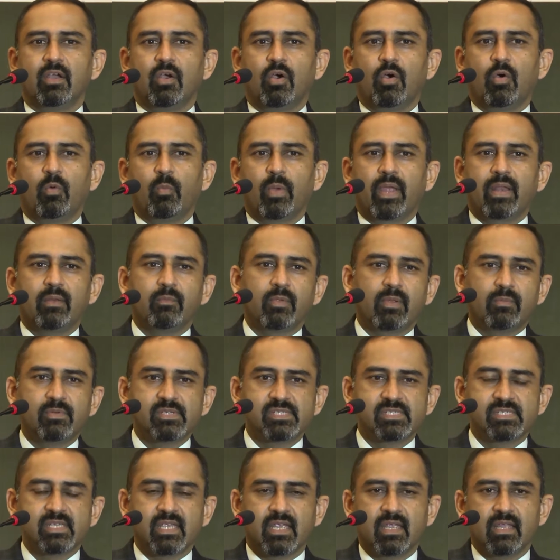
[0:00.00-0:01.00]
Or when we were
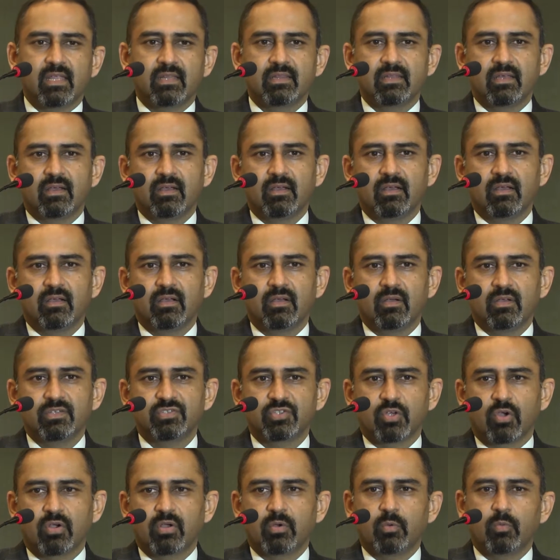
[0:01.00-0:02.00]
seeing the
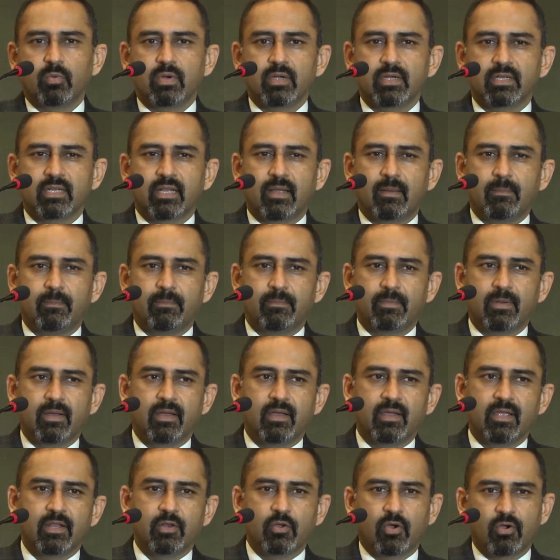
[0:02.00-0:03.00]
Soccer World Cup uh,
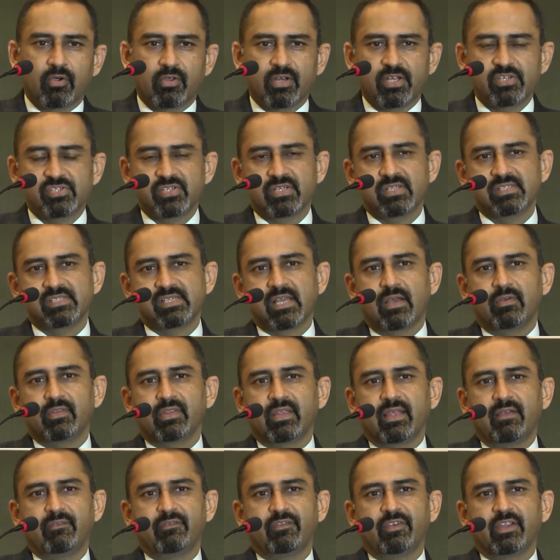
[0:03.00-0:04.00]
inauguration in South
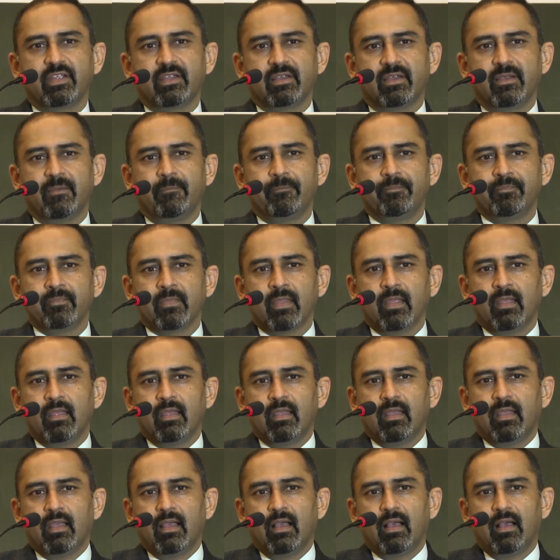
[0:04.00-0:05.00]
Africa,
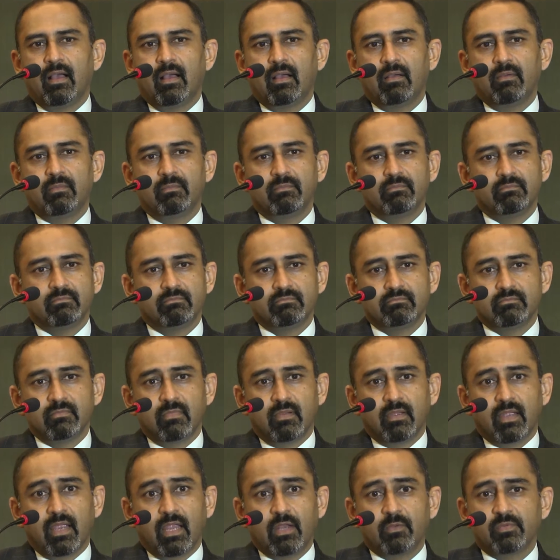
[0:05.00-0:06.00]
um,
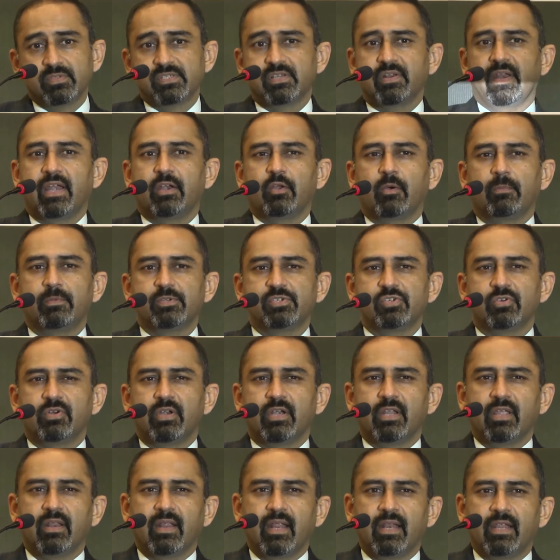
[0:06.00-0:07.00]
it was a great
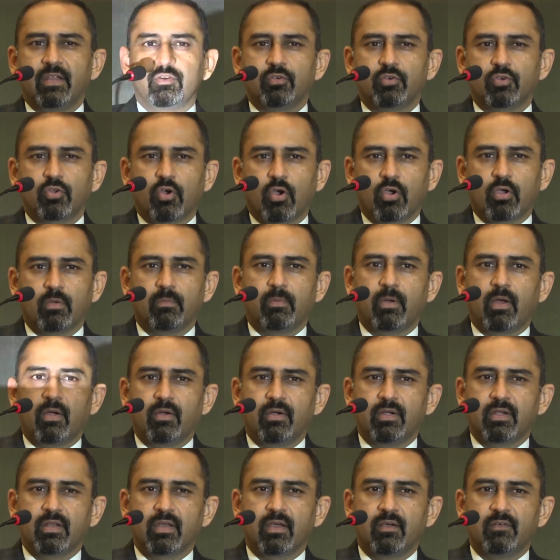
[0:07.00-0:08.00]
opportunity really to talk
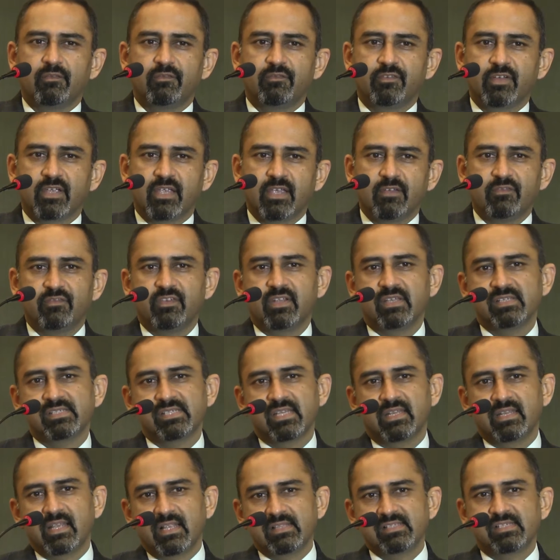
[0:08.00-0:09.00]
about uh, forgiveness
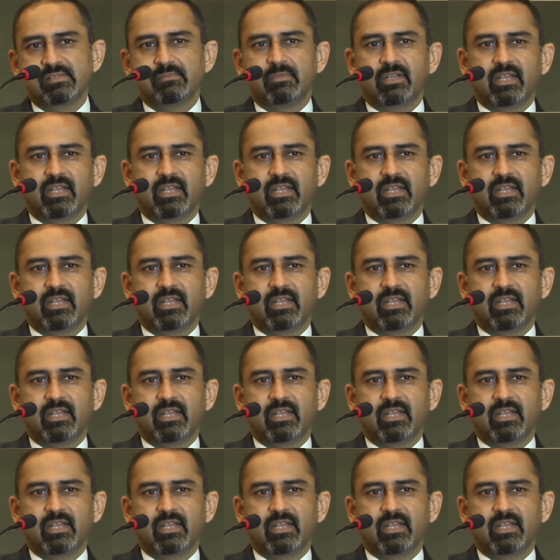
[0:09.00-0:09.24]
and Nelson